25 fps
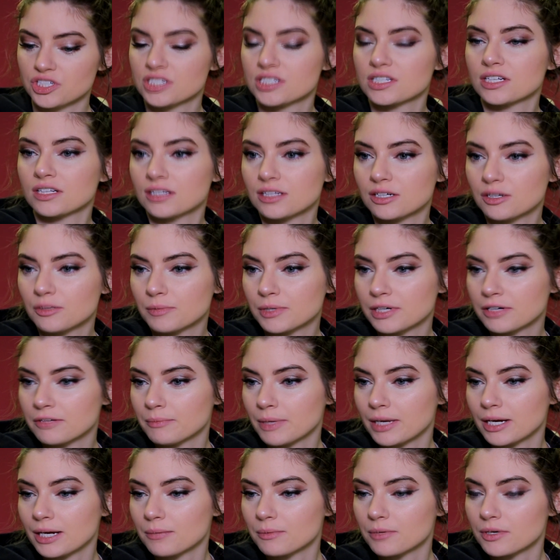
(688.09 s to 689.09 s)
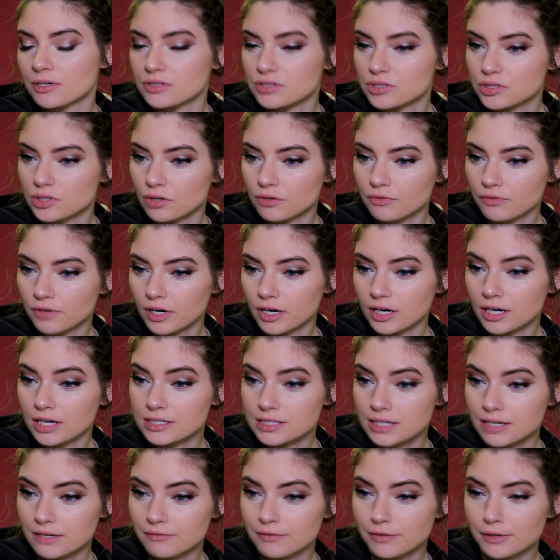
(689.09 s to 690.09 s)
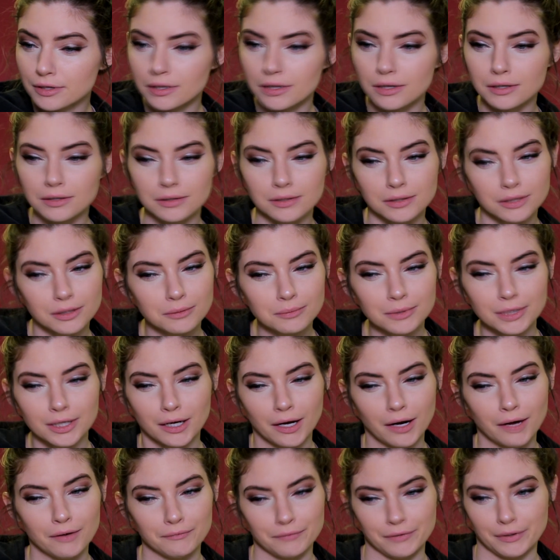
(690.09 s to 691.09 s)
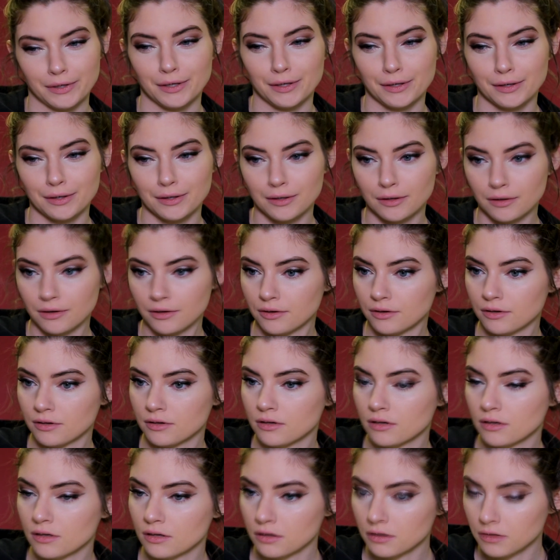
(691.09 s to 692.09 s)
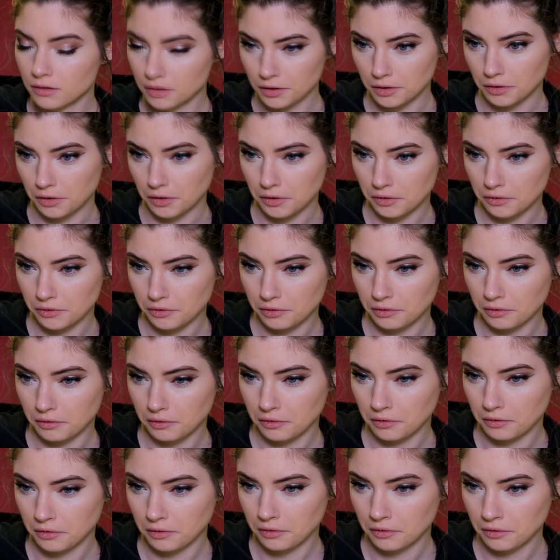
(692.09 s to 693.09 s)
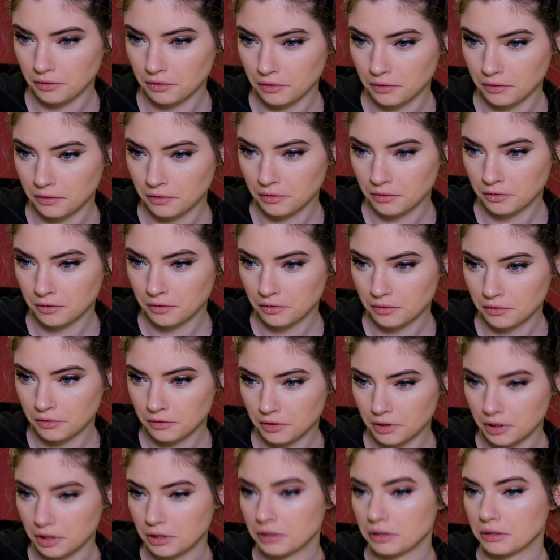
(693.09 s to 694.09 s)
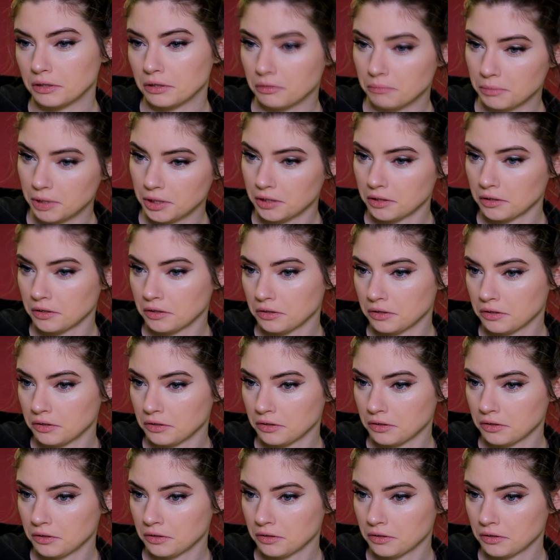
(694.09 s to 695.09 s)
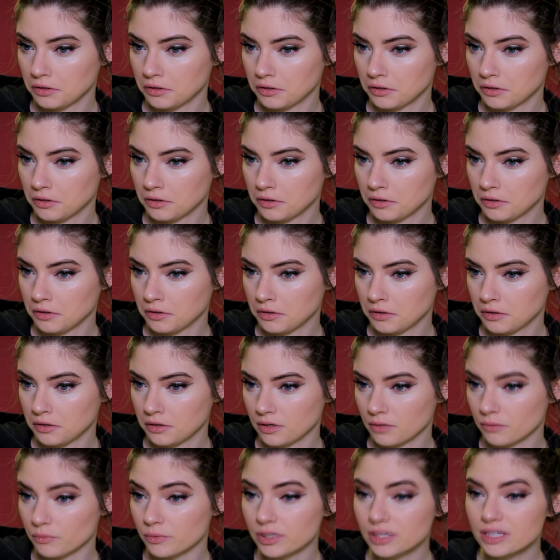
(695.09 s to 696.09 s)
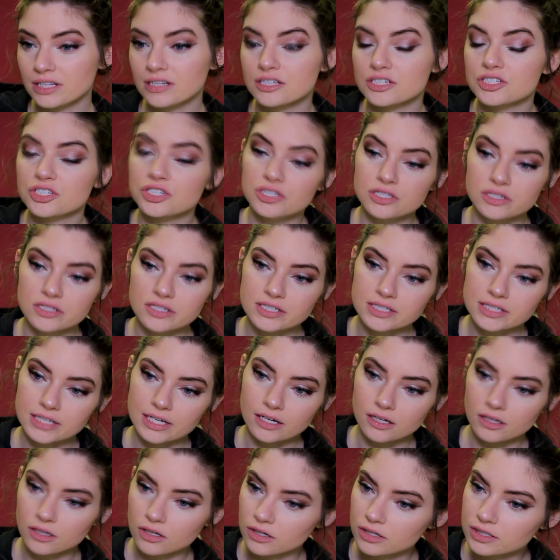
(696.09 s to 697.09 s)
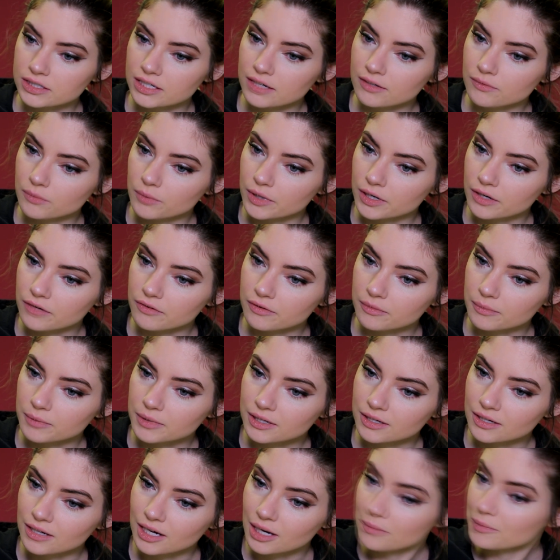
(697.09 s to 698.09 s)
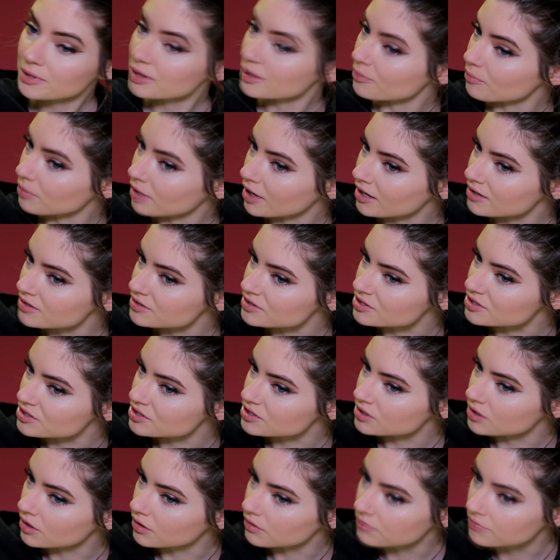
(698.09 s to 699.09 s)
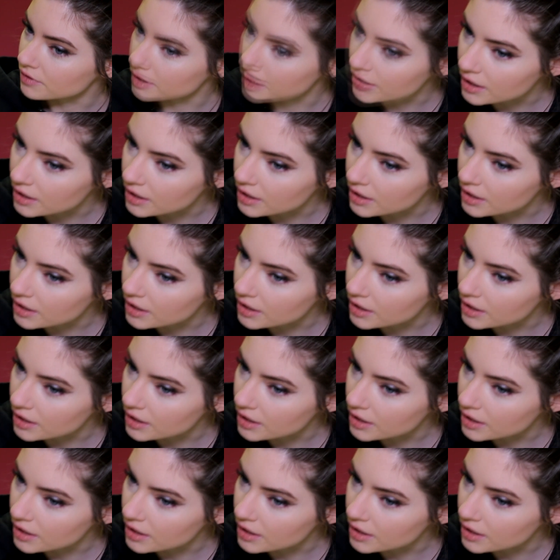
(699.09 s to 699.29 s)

just a little bit of makeup goes so far because I feel a little bit confident in this, a little bit. Really, this just looks like a long day of work for me. I mean, the brows are so